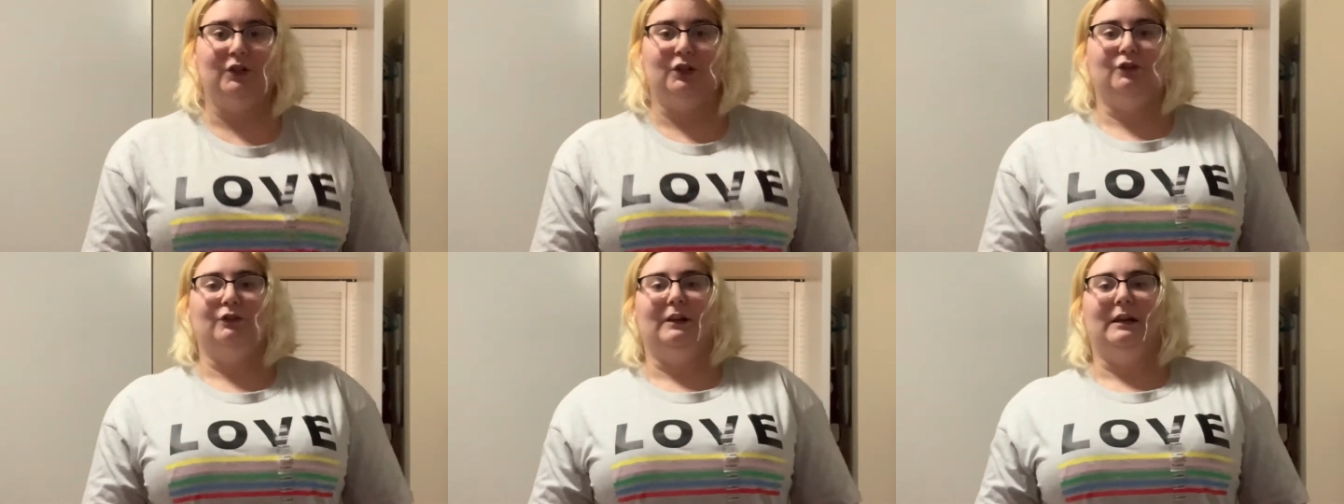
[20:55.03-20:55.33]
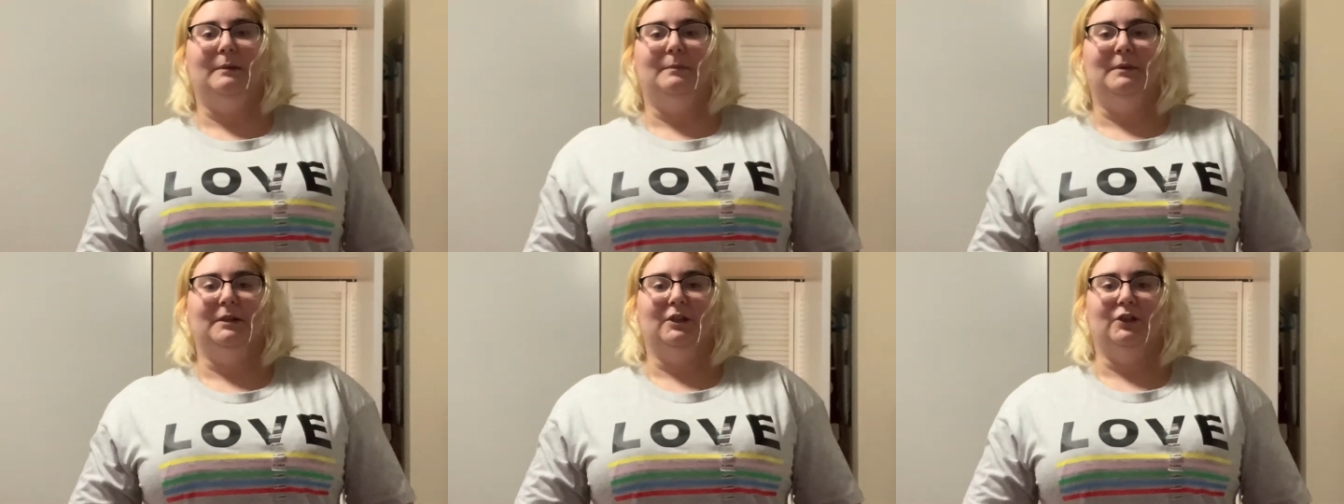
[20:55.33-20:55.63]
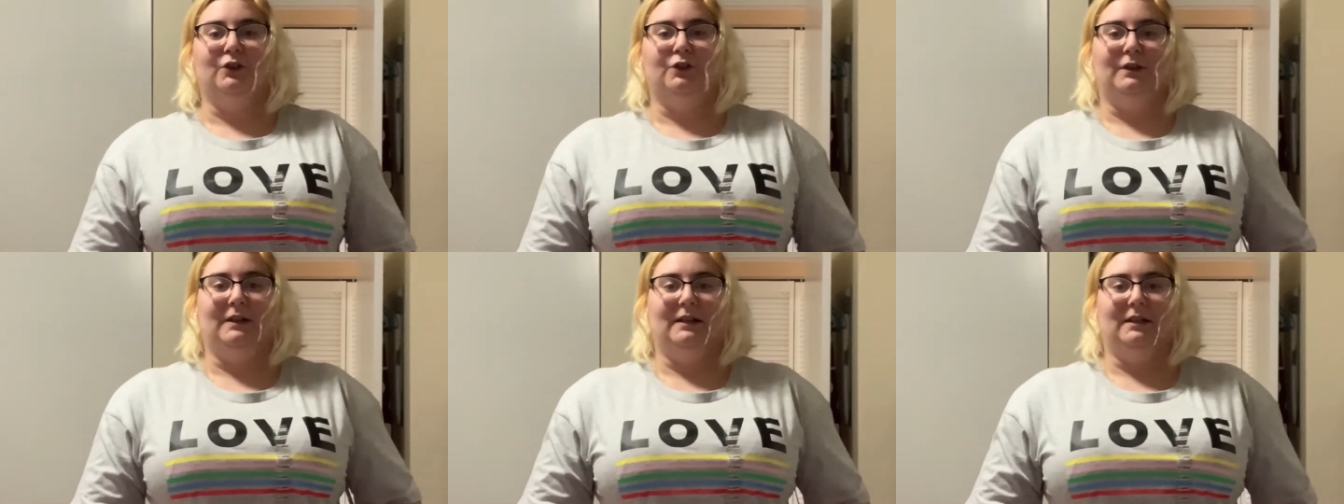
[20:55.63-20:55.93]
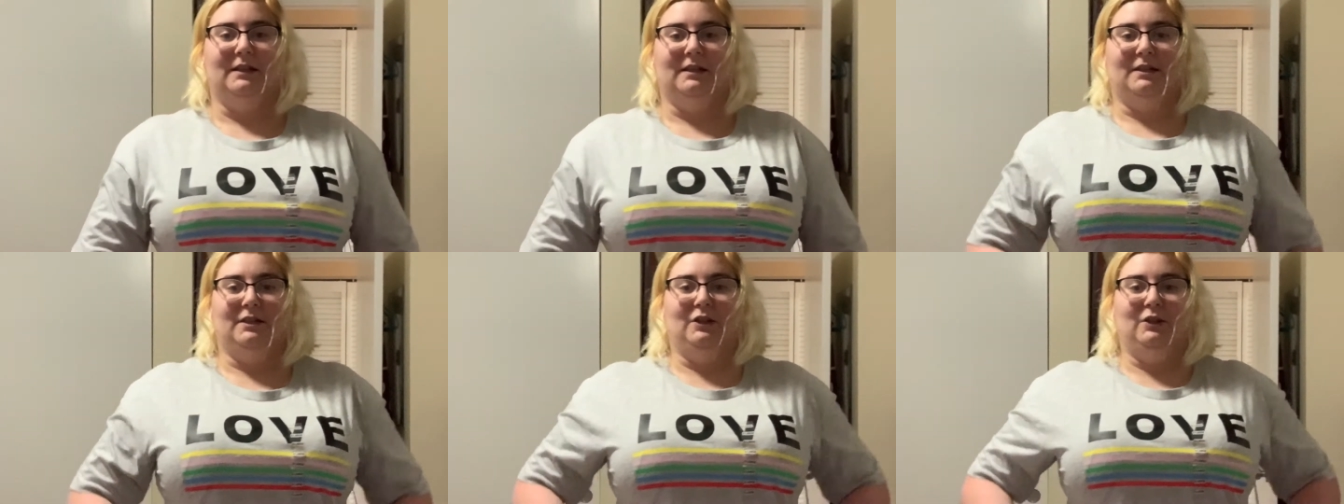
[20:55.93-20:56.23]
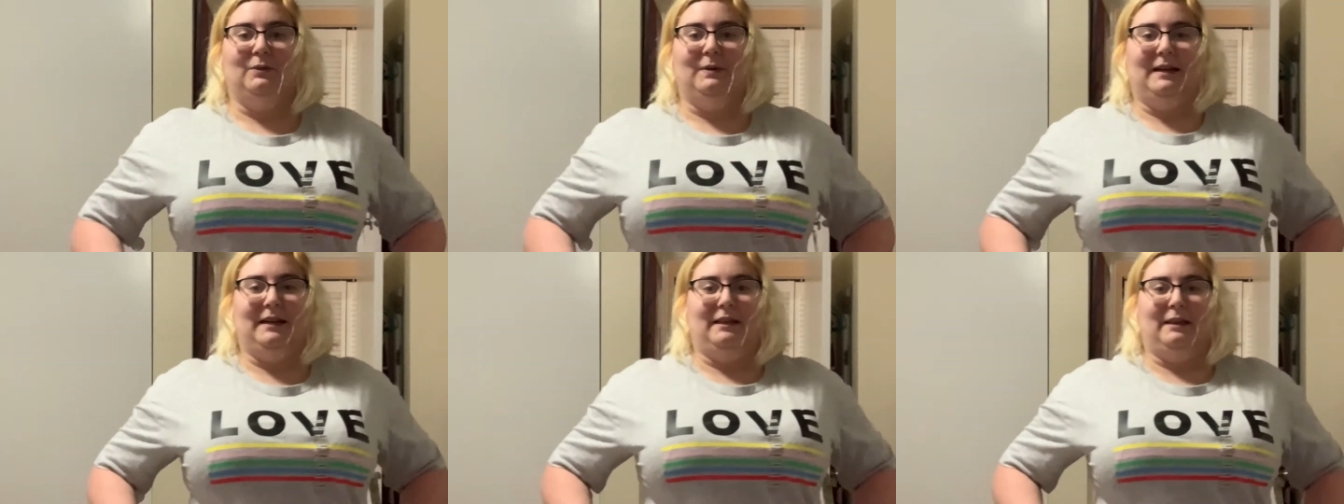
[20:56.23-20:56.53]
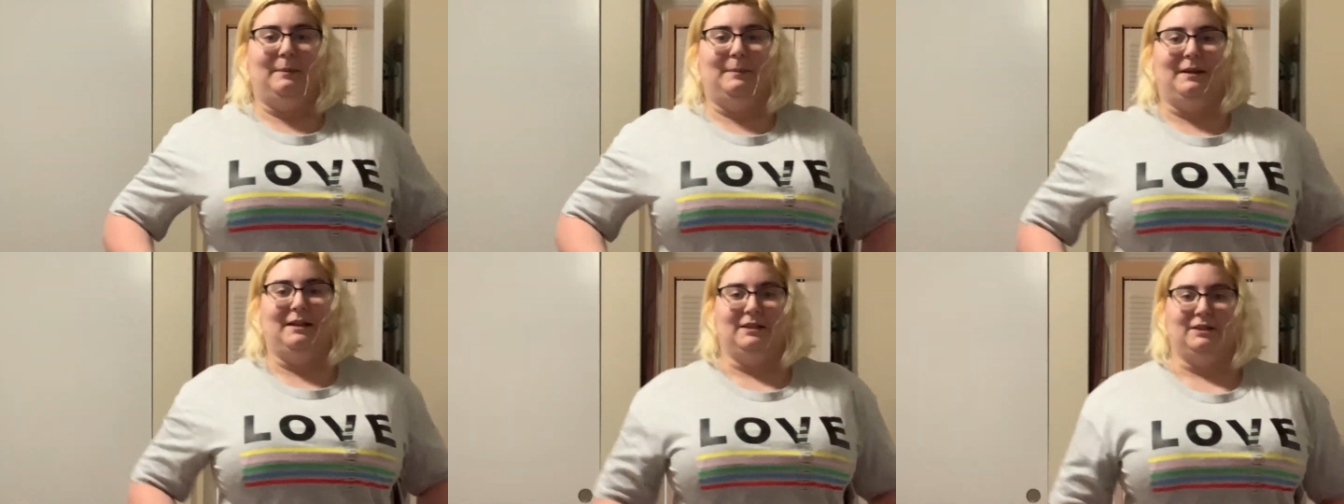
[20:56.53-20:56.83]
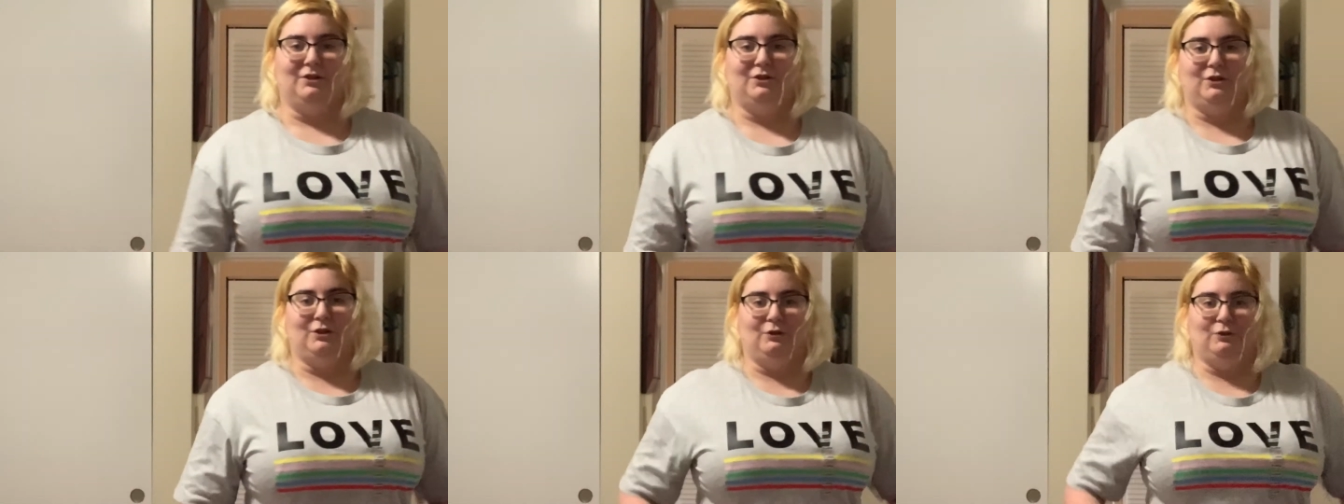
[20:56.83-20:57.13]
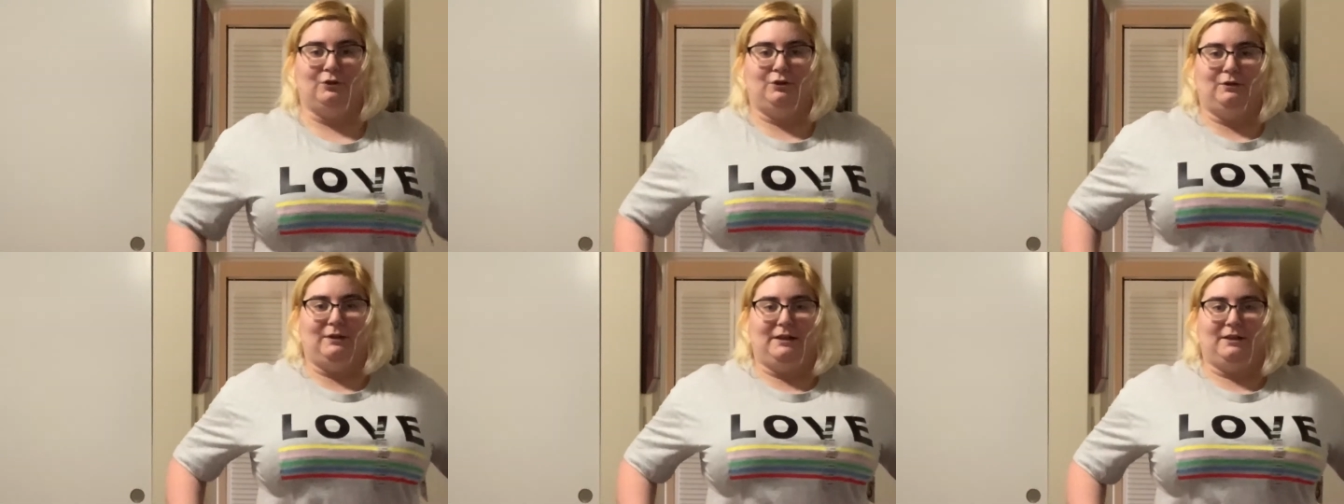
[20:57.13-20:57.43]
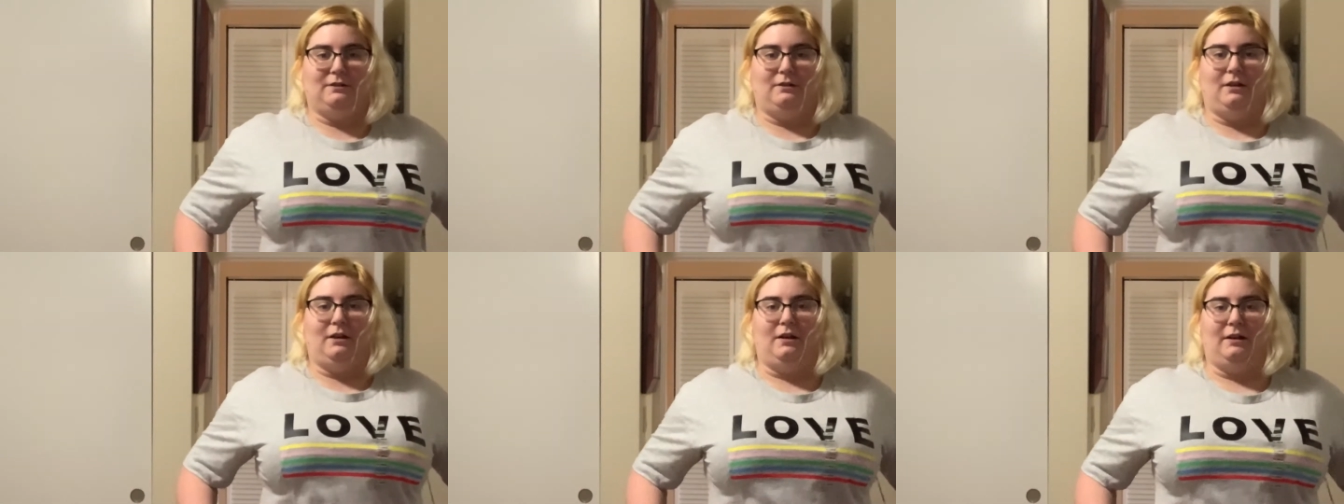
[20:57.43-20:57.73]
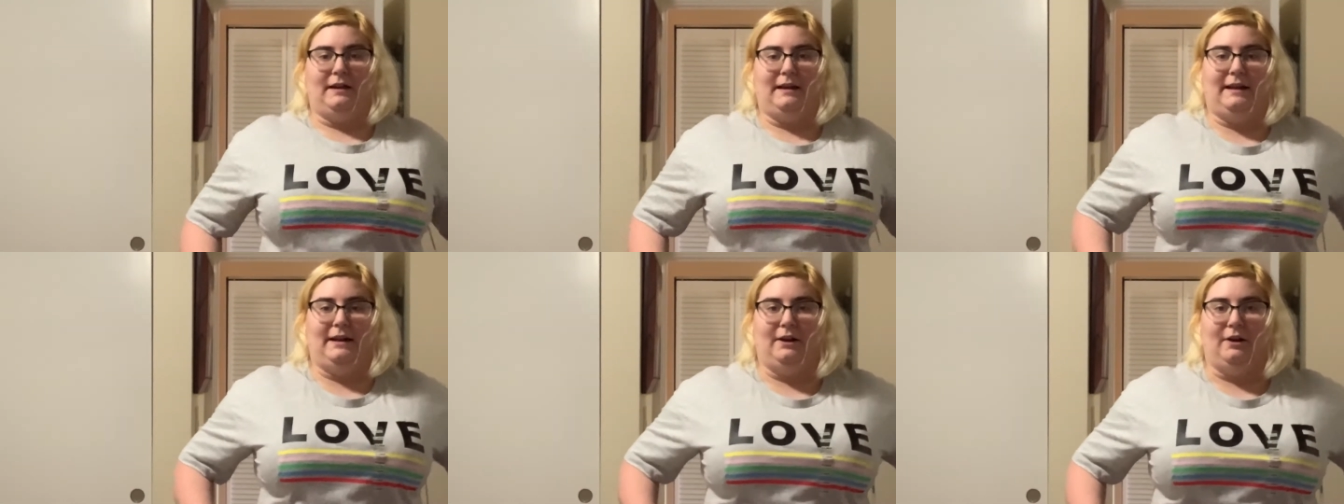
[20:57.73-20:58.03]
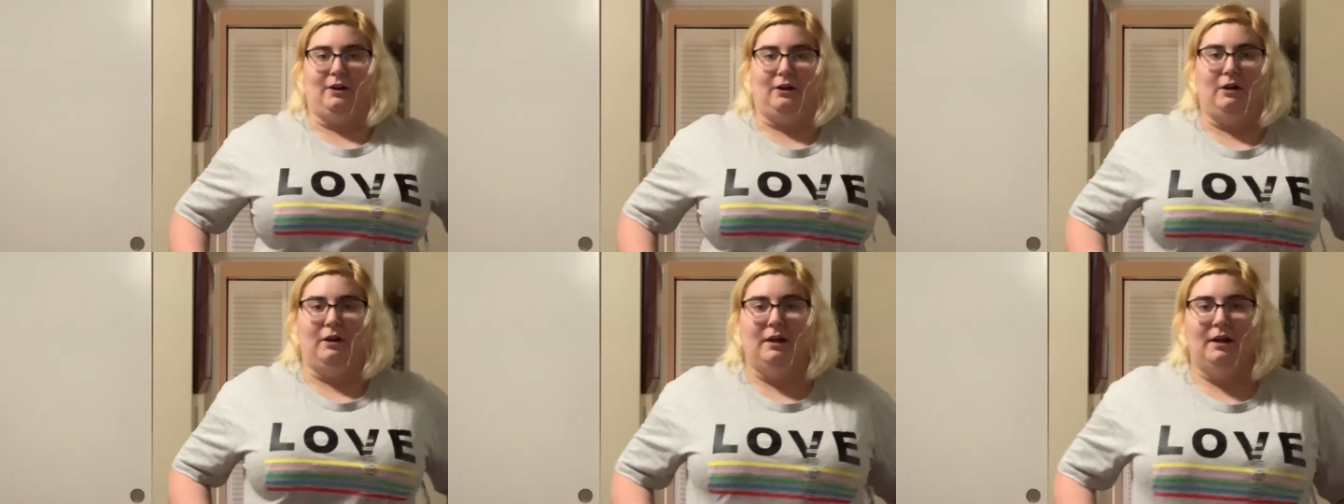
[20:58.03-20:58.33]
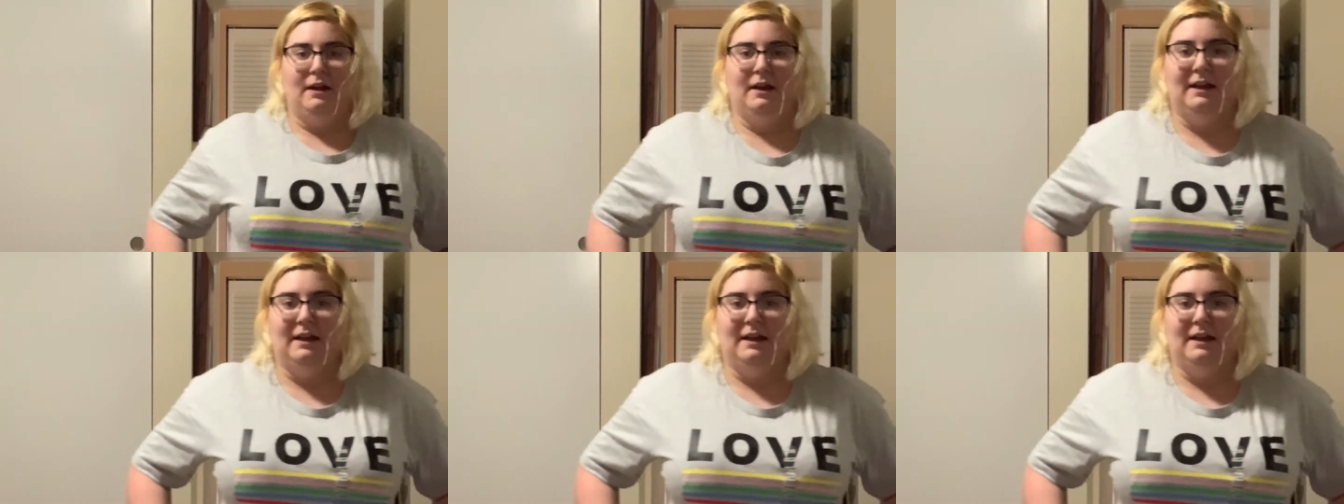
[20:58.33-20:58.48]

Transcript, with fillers: string, but the string doesn't do anything because there's no strings along here.